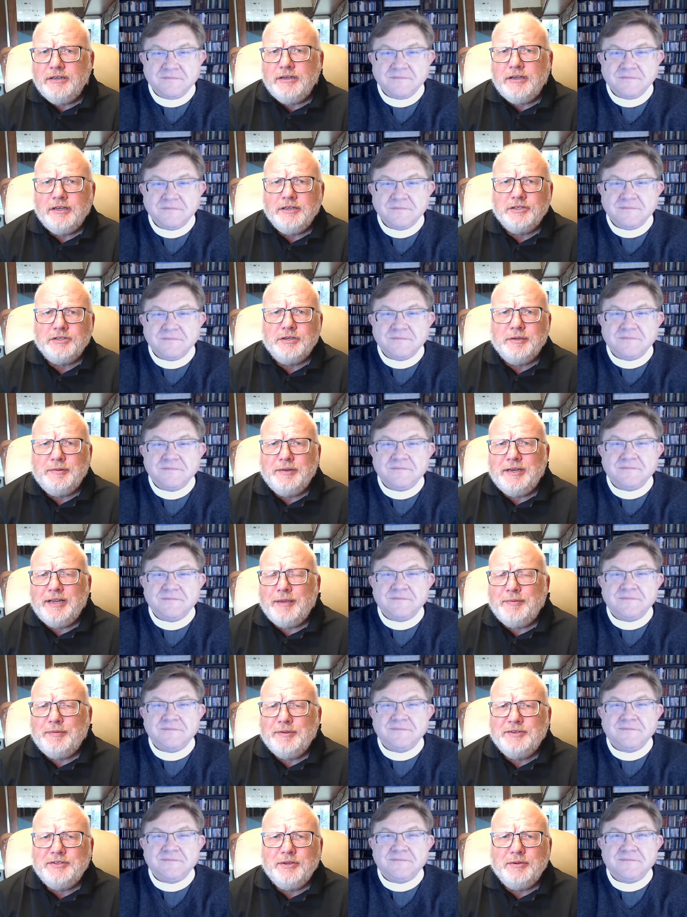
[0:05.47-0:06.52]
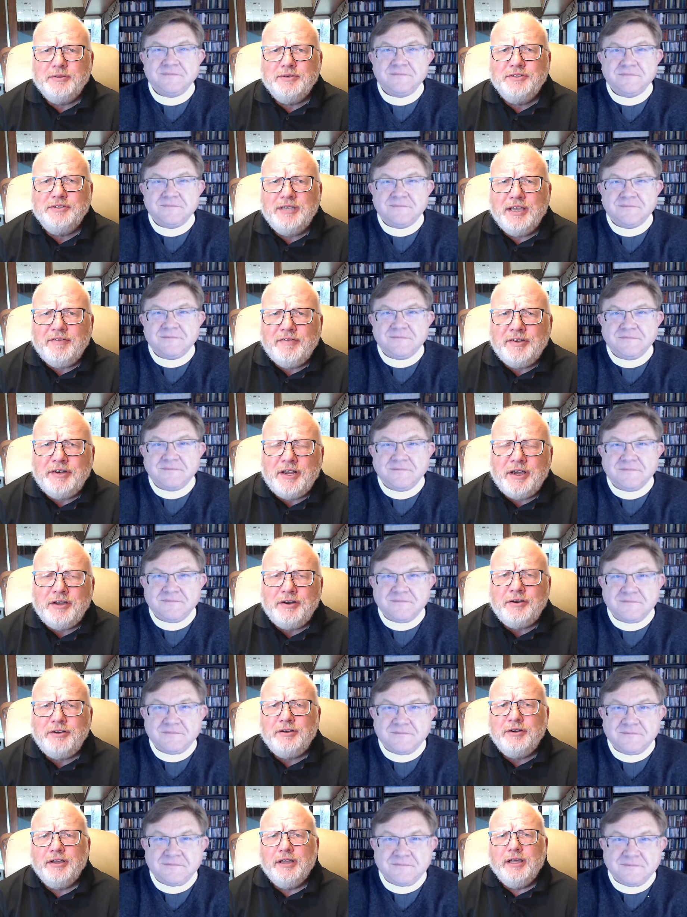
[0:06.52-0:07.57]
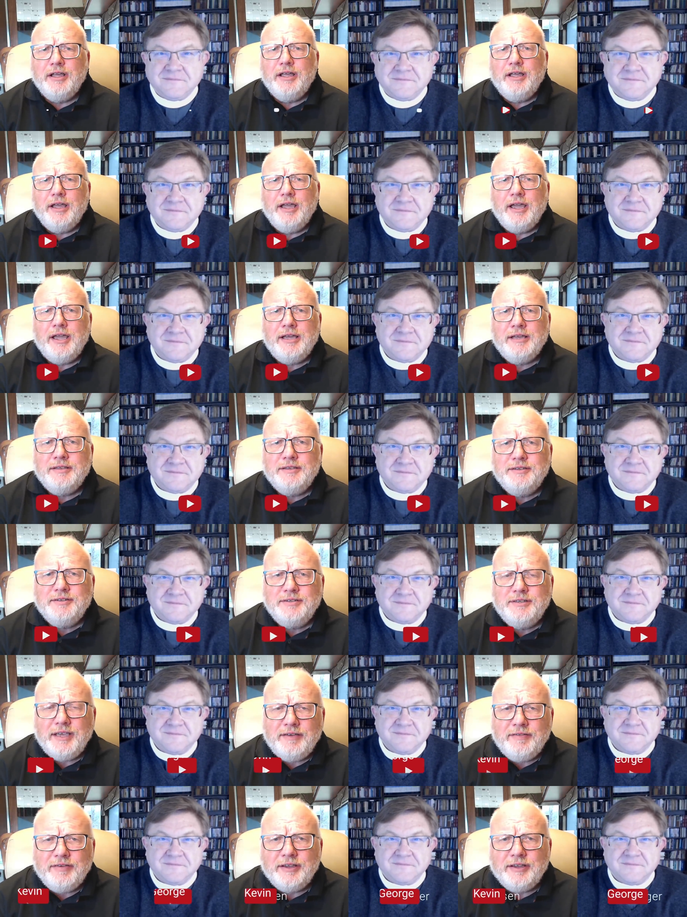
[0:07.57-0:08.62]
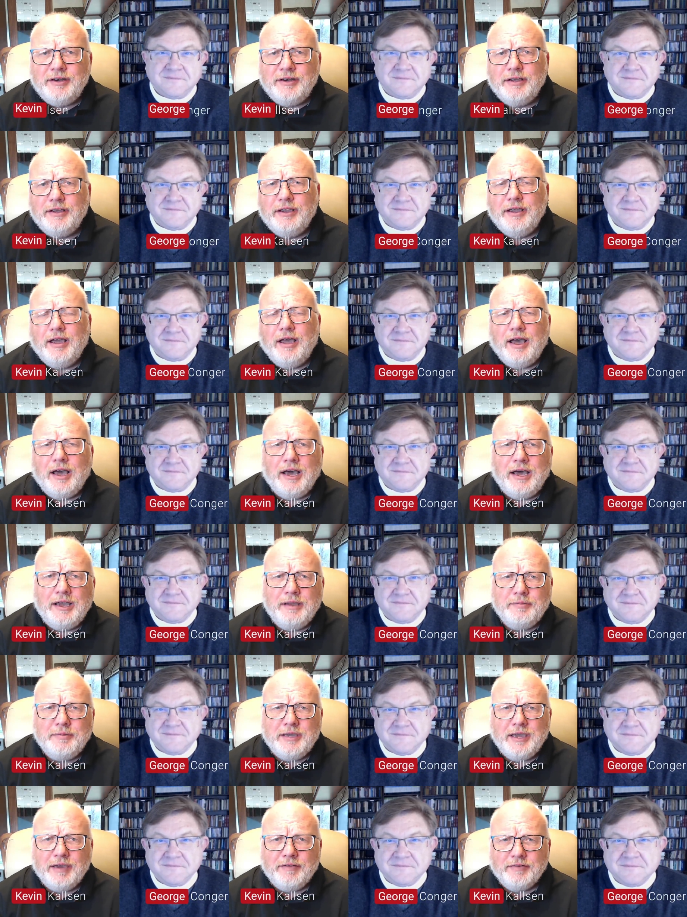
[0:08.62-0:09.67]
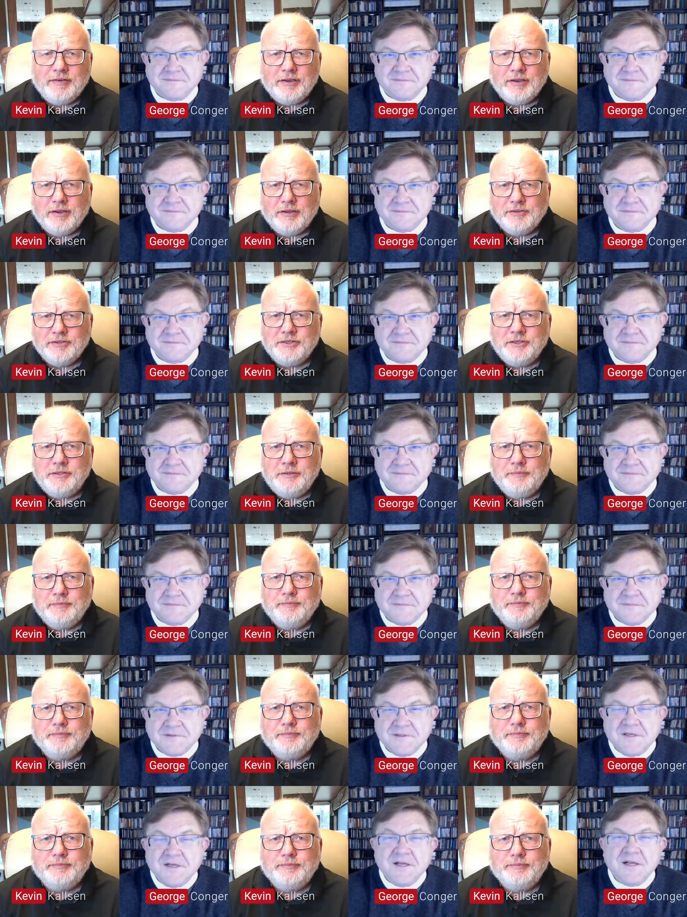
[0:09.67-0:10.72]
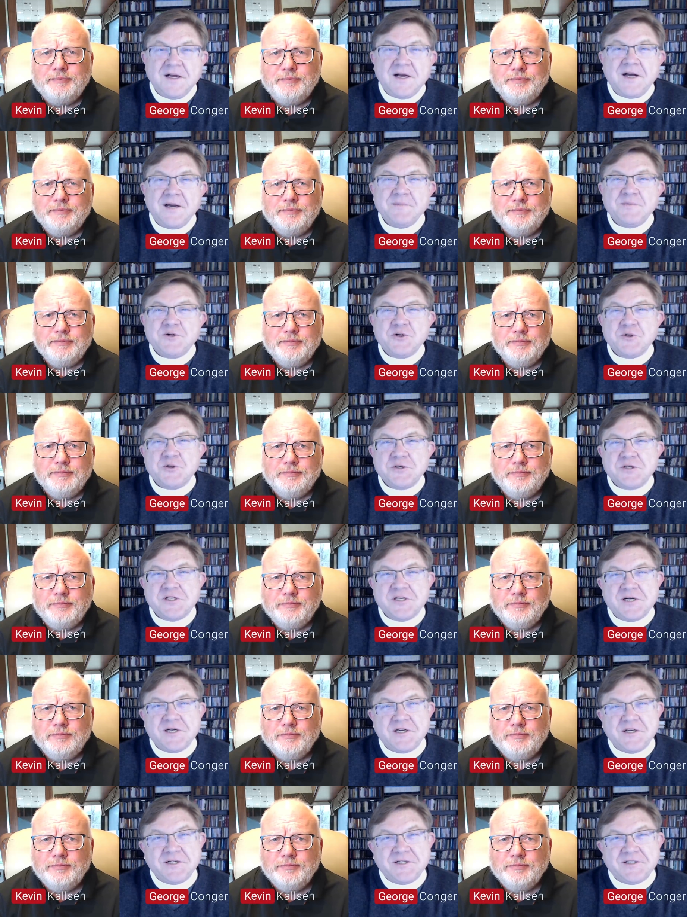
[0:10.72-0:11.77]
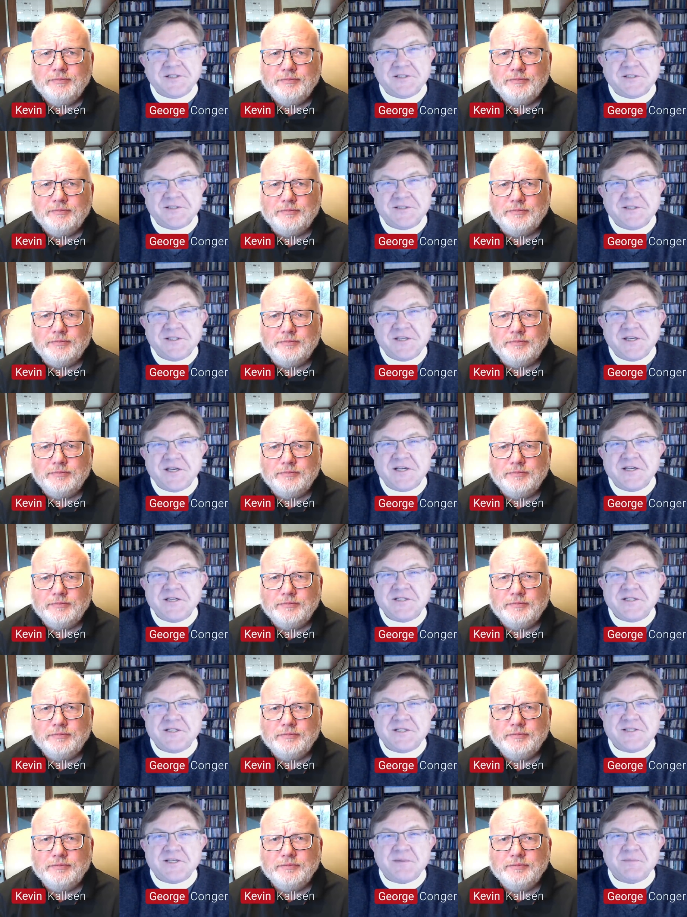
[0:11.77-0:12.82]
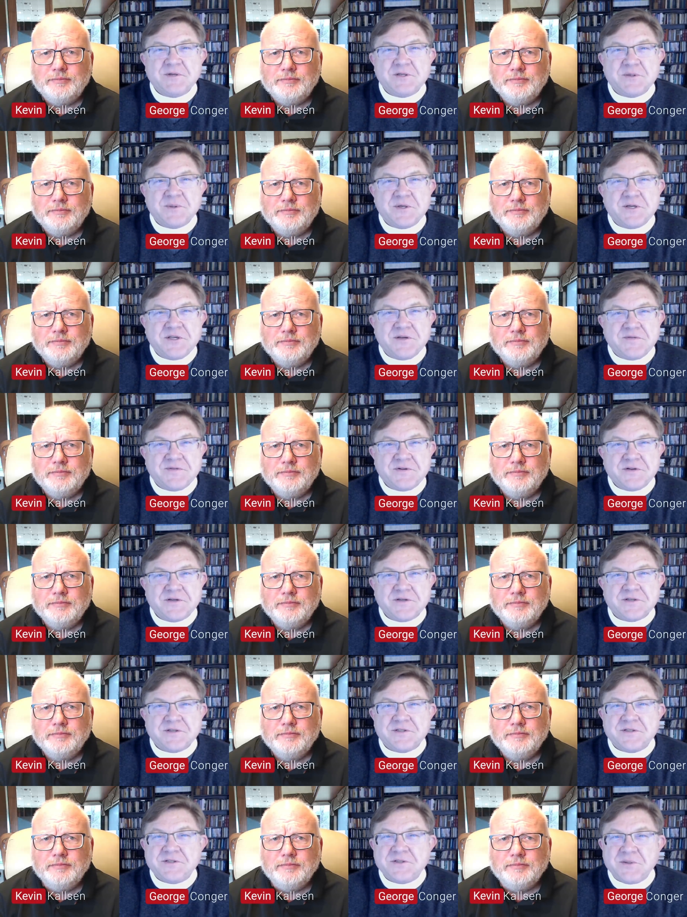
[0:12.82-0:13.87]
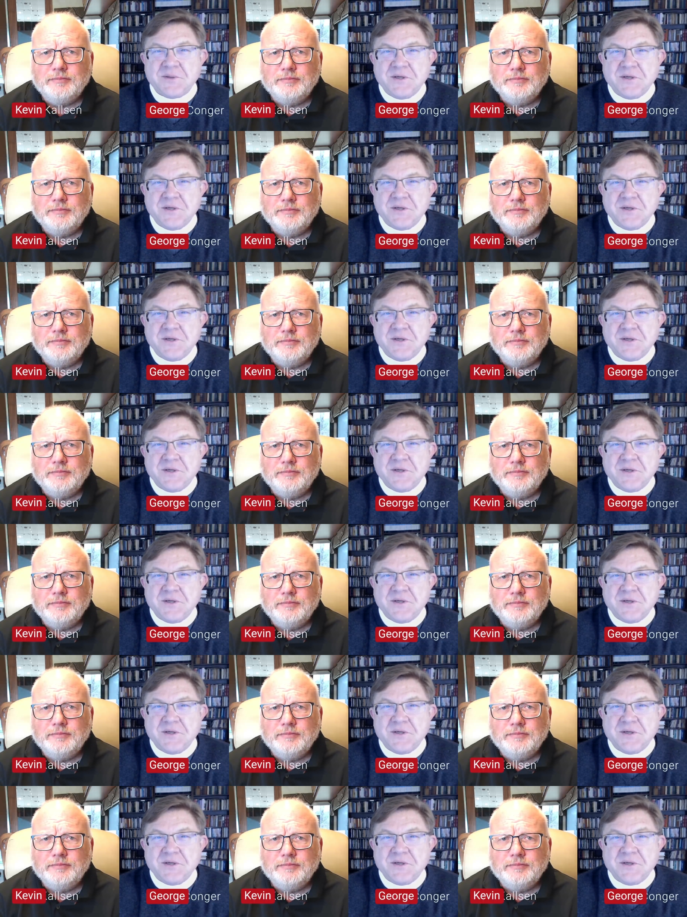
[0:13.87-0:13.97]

Speaker 1: Unscripted, episode 707. I'm Kevin Kallsen.
Speaker 2: I'm George Conger. Today's December 21st,